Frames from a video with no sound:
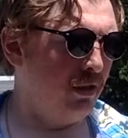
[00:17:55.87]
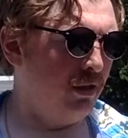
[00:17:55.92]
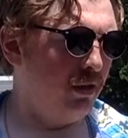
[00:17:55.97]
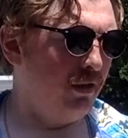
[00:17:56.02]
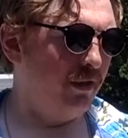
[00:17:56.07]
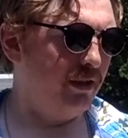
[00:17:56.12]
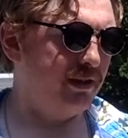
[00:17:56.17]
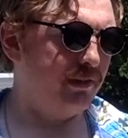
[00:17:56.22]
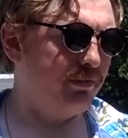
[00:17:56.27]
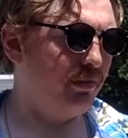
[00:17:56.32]

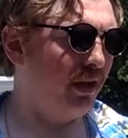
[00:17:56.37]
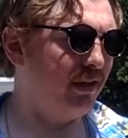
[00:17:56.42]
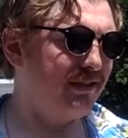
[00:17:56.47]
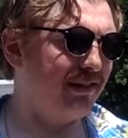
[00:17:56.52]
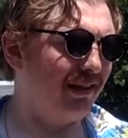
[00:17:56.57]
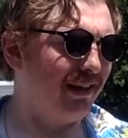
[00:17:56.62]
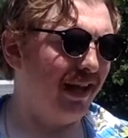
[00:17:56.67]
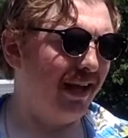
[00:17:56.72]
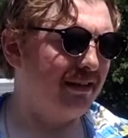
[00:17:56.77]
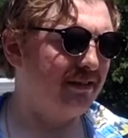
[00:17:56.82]
There's a place
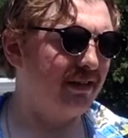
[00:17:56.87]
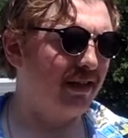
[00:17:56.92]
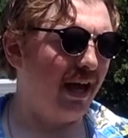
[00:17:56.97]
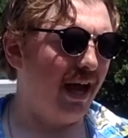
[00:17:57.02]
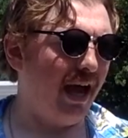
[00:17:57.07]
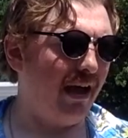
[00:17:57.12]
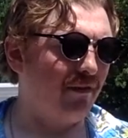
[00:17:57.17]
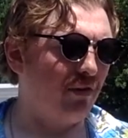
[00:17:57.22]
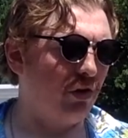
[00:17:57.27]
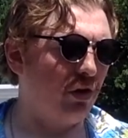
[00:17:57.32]
in Lansing I
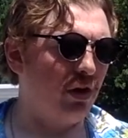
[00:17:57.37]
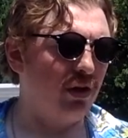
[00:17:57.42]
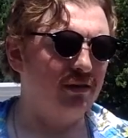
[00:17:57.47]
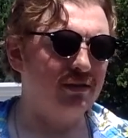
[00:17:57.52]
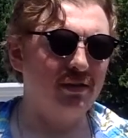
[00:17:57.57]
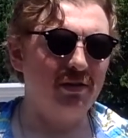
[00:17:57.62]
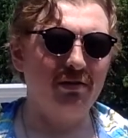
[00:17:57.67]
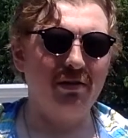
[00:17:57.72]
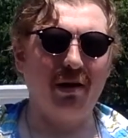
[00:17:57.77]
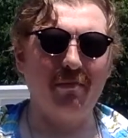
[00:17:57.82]
haven't gone
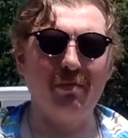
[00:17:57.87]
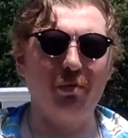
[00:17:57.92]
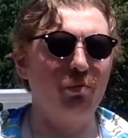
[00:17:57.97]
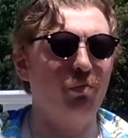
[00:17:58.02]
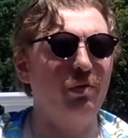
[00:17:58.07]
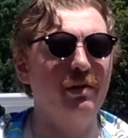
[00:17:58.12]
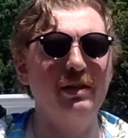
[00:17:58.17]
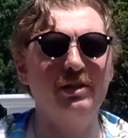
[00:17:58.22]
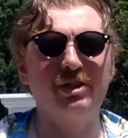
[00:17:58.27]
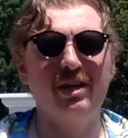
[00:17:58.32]
to, and I've been
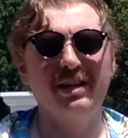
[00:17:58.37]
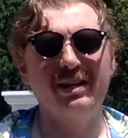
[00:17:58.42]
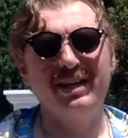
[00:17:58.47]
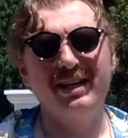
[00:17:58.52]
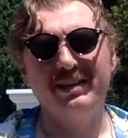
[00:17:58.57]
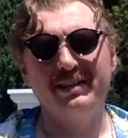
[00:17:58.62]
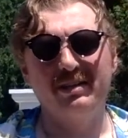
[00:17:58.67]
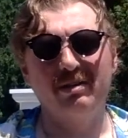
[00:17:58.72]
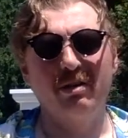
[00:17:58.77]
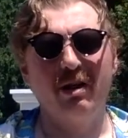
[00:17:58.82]
really trying to get
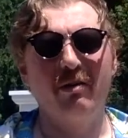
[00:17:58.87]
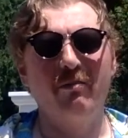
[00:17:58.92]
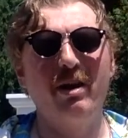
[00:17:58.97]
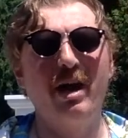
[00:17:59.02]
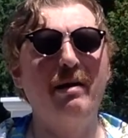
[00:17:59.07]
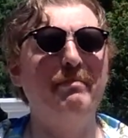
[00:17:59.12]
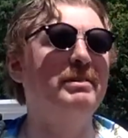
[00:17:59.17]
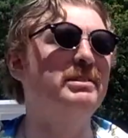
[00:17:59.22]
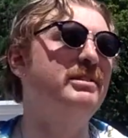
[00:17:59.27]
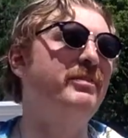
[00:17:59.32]
into Grand
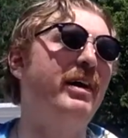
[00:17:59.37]
Rapids.